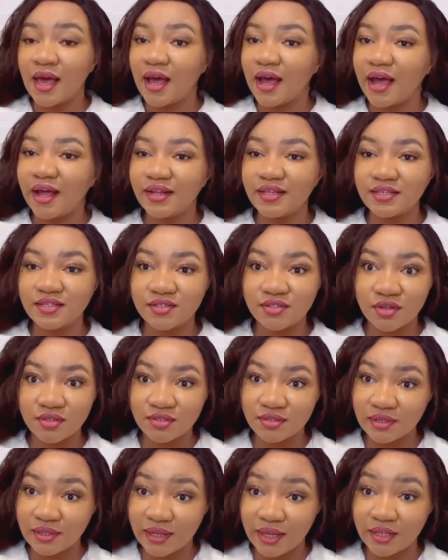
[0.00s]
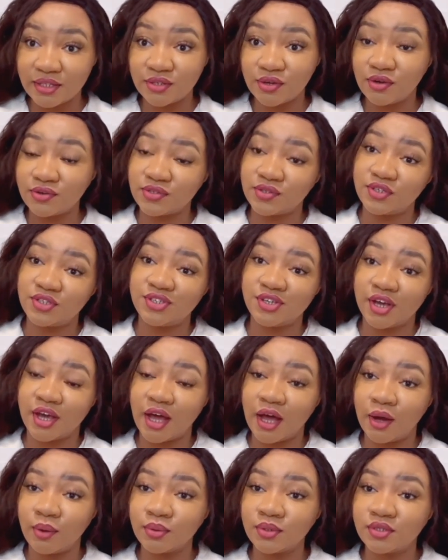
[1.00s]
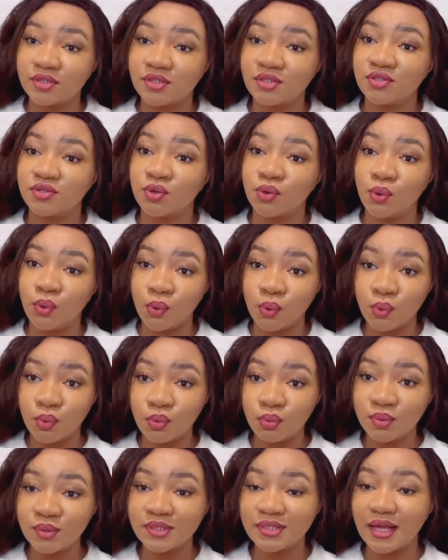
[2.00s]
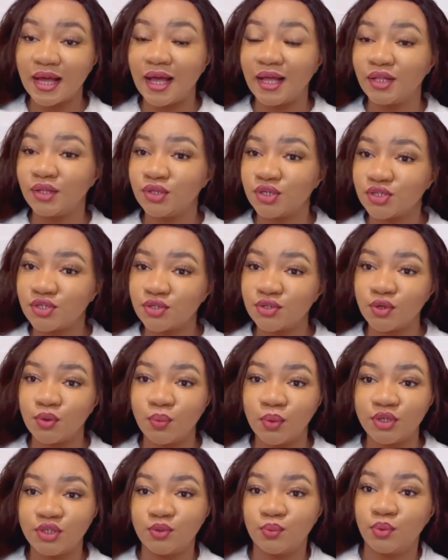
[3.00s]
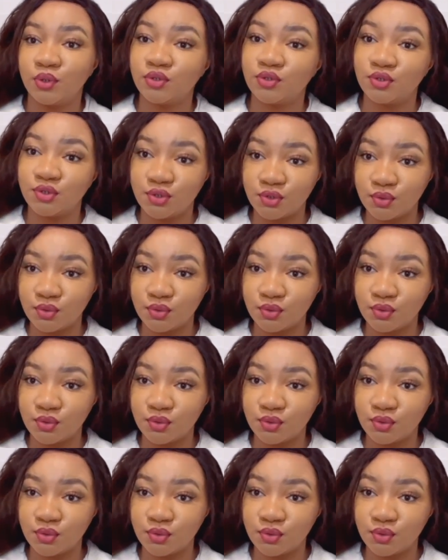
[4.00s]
and it's not too late to also check out schools and just know what you want to